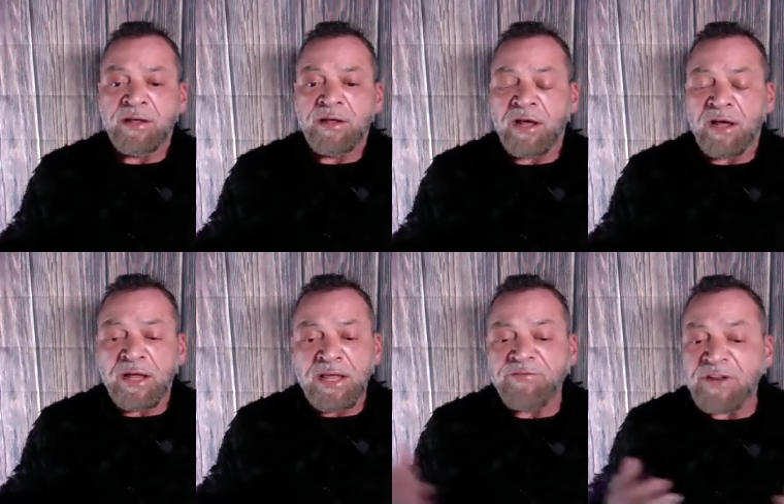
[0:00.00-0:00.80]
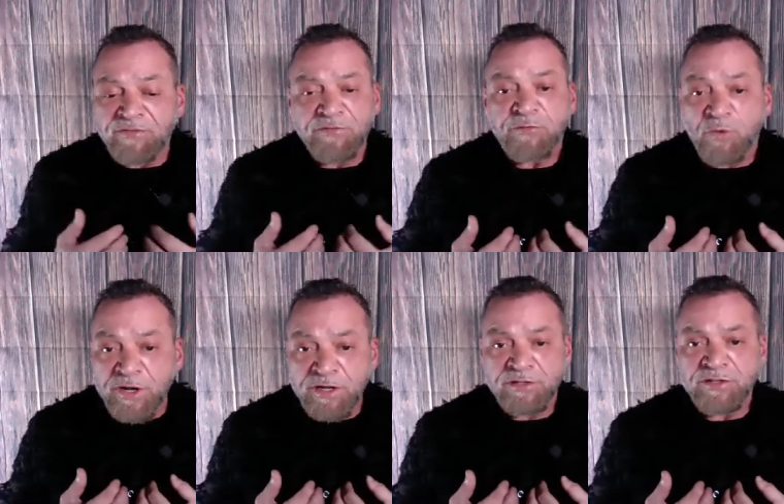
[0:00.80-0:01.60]
Uh, even after 40
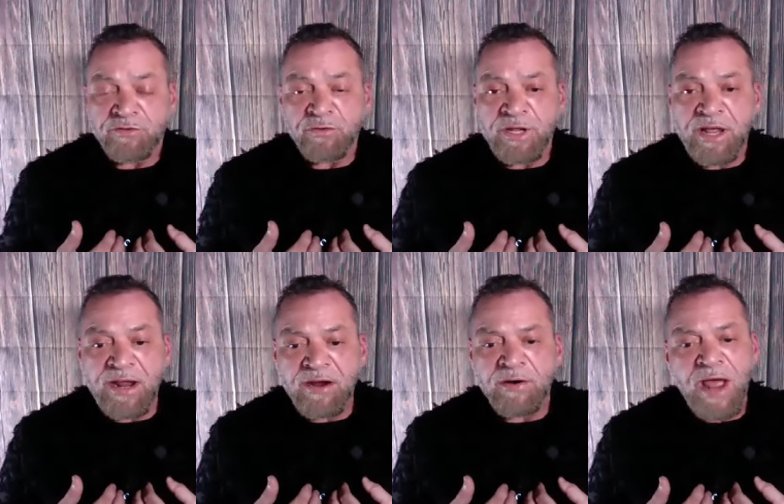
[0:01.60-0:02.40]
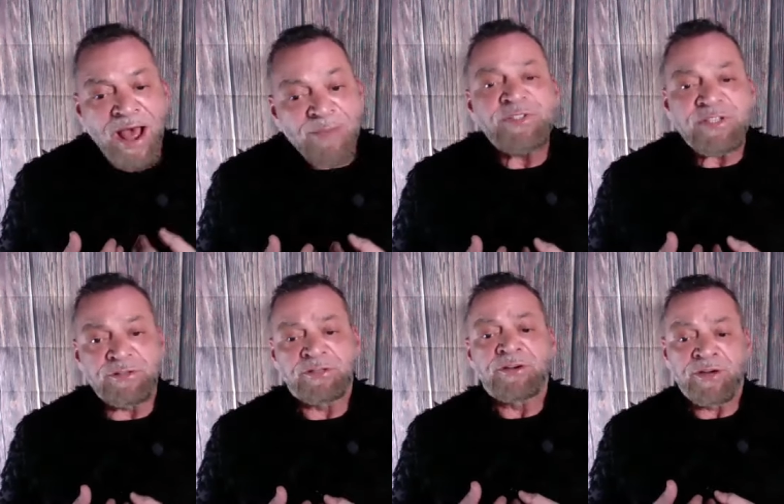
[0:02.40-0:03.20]
years of doing hair, I'm
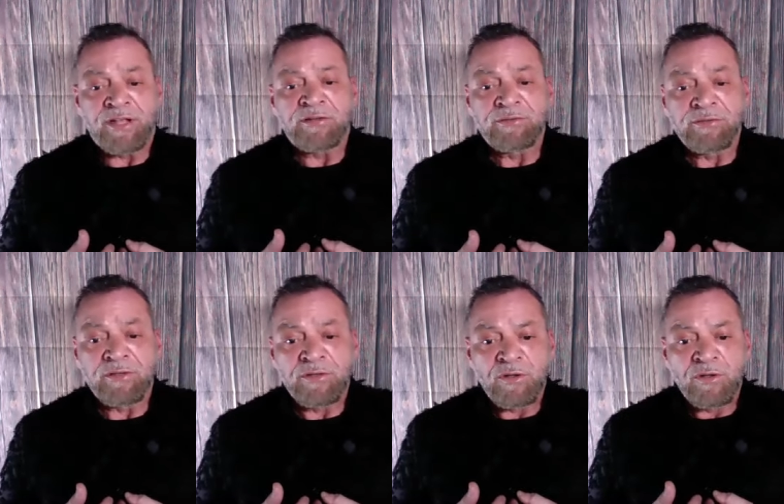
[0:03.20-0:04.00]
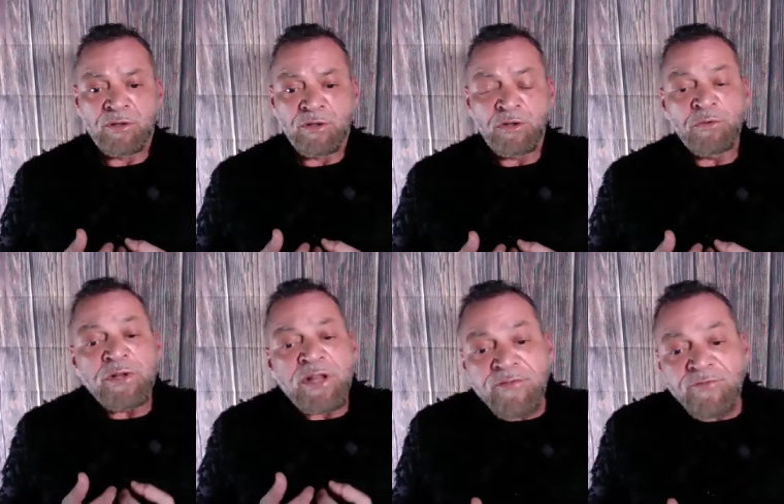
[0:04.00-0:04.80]
still learning. You
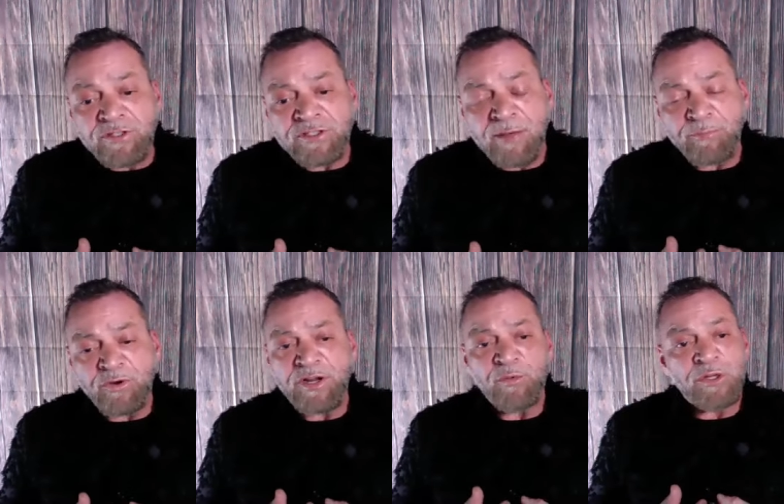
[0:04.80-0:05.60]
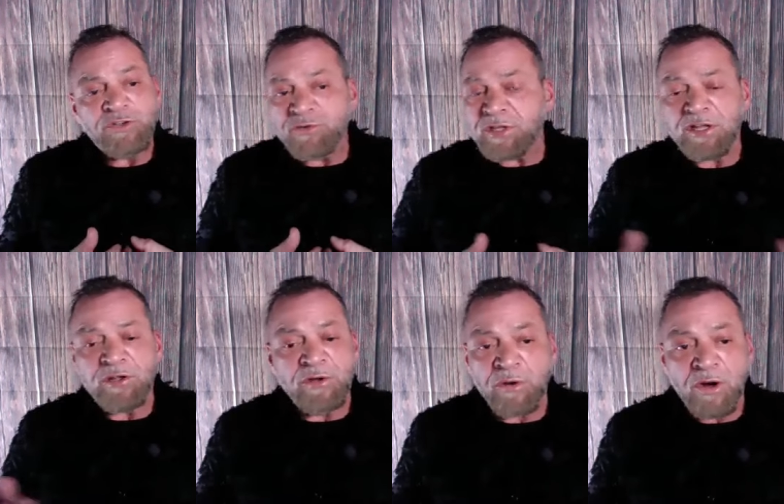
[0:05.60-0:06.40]
never stop learning. Once you think
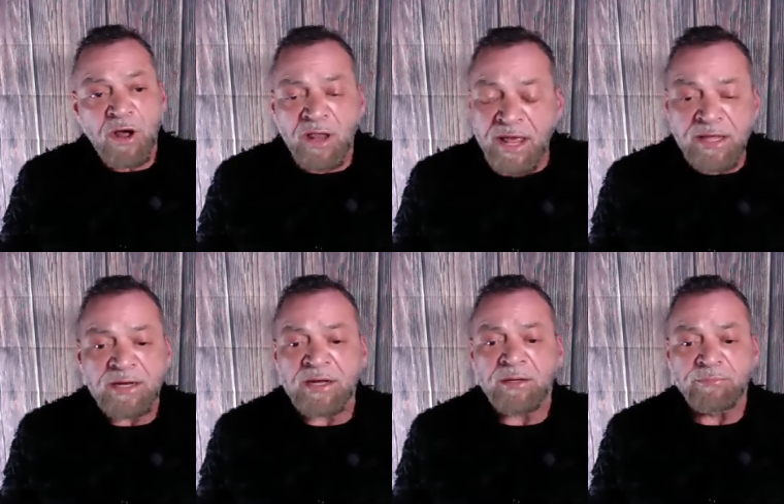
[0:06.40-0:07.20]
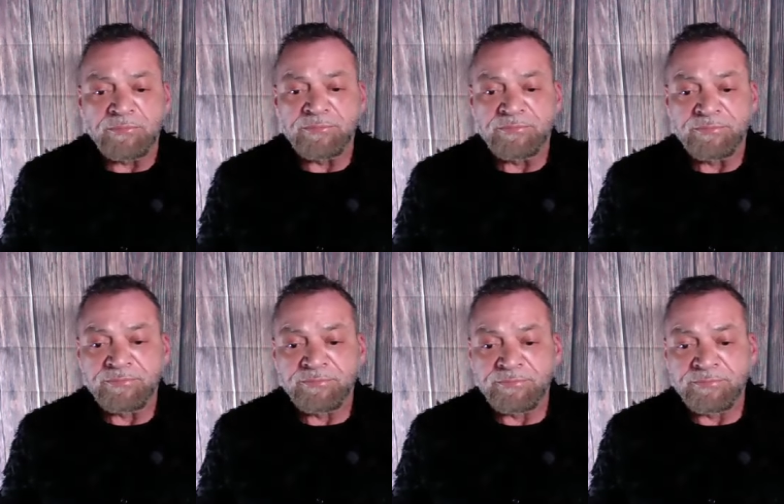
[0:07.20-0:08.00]
you know it all, hang it up
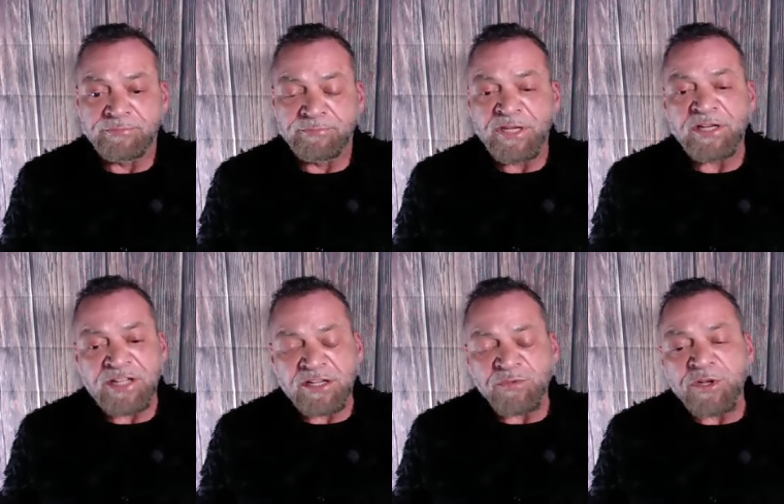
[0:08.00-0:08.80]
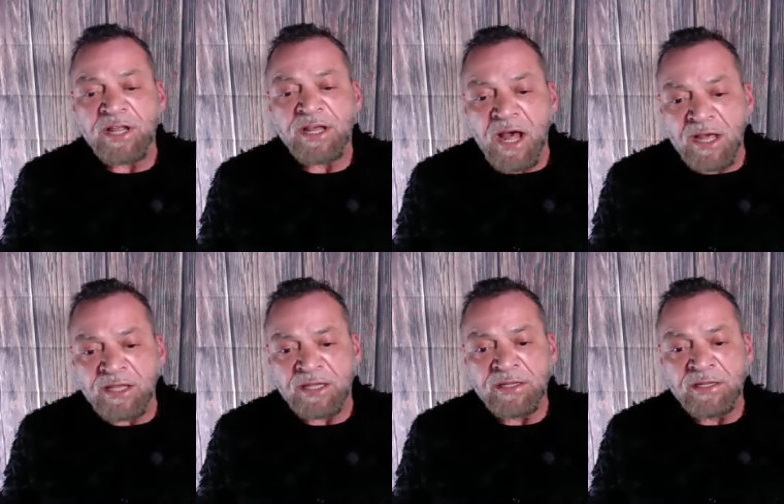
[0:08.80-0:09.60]
mm-hmm. because that's when you get
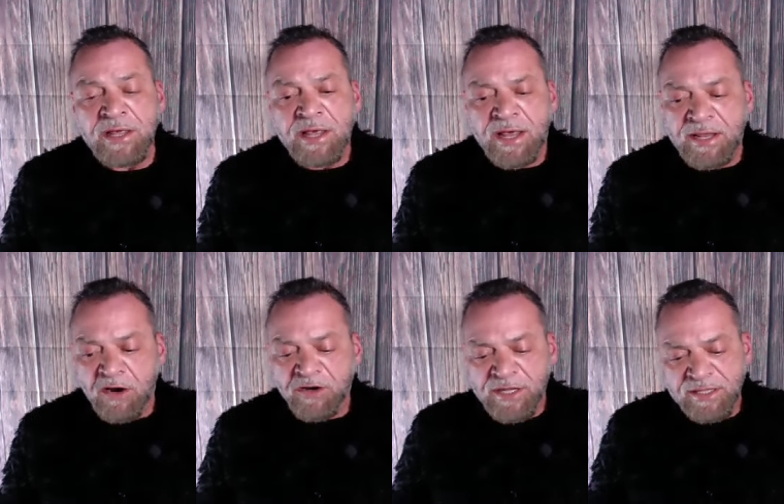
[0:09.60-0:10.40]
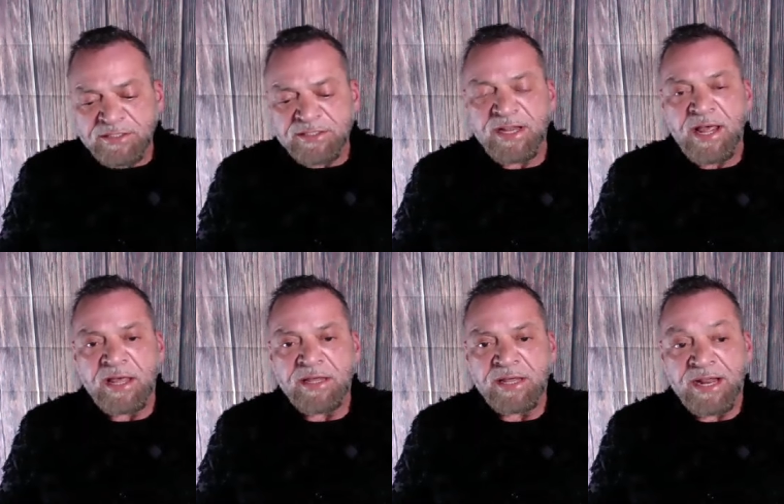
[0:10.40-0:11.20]
cocky. And our kids
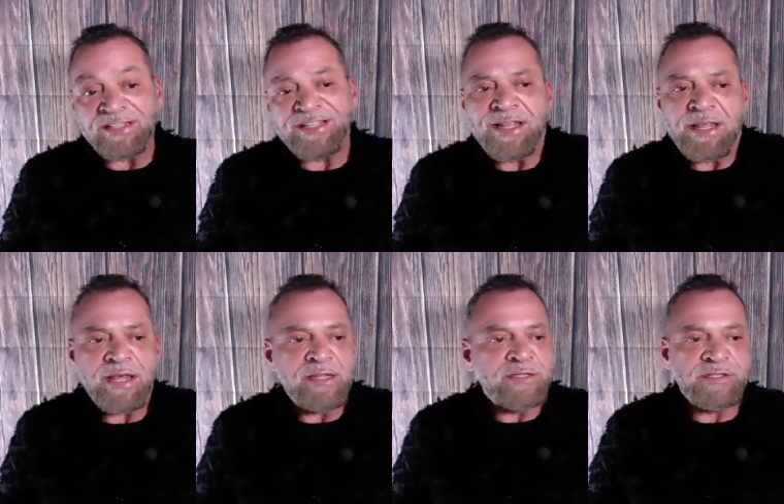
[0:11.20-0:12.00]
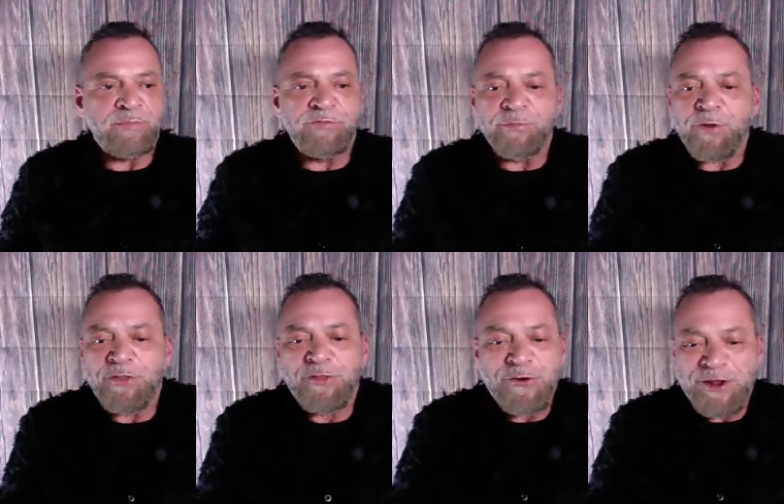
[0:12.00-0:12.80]
today, and I say kids, some of them are
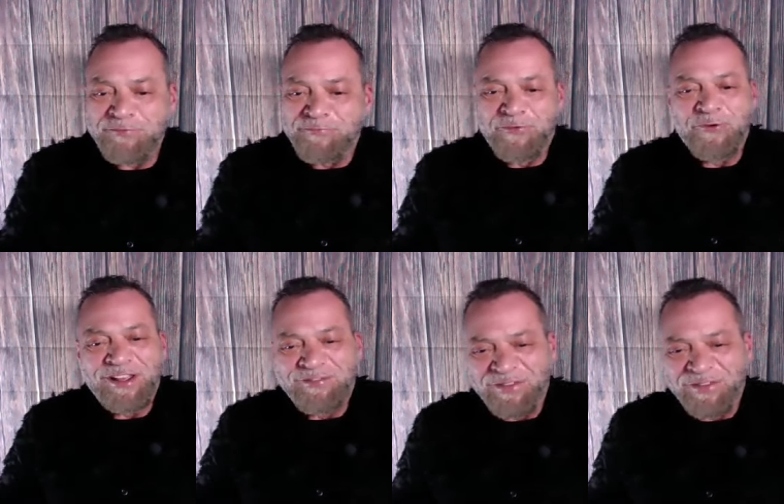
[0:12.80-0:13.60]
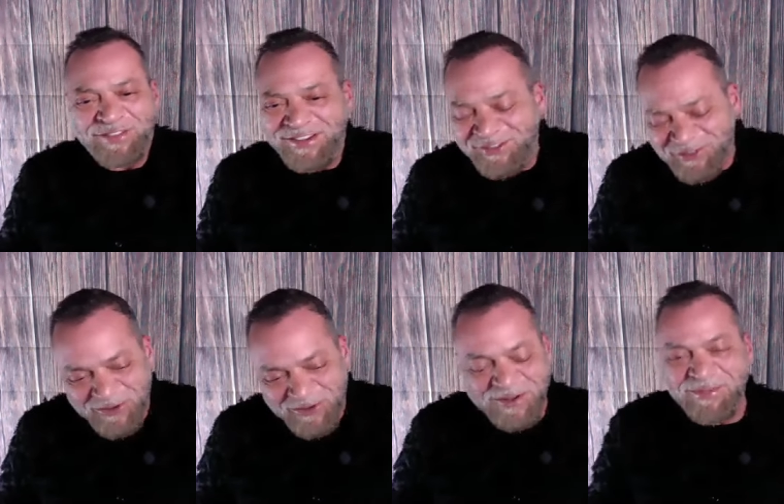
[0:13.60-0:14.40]
30, 40, 50 years
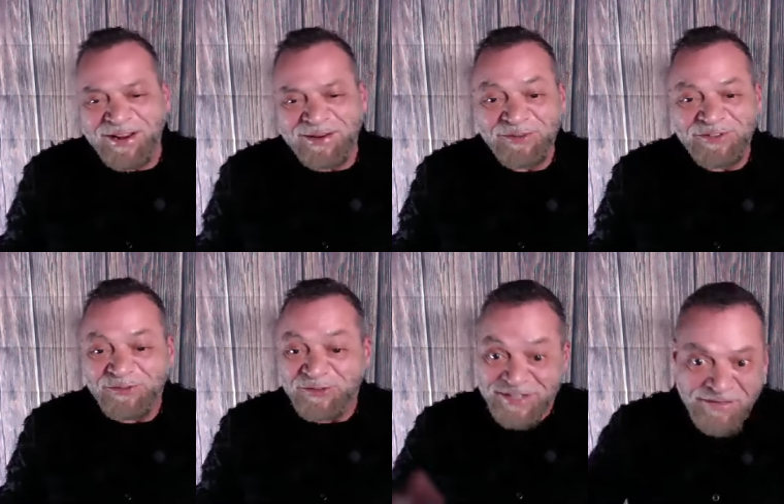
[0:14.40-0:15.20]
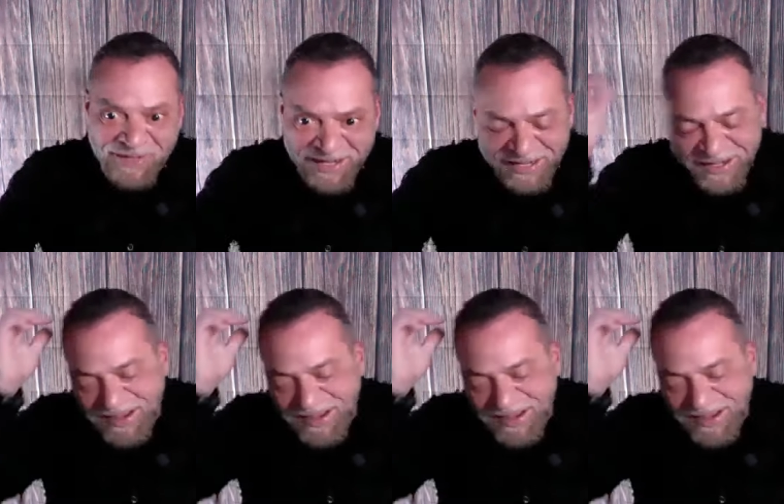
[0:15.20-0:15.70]
old coming out of beauty school, 70.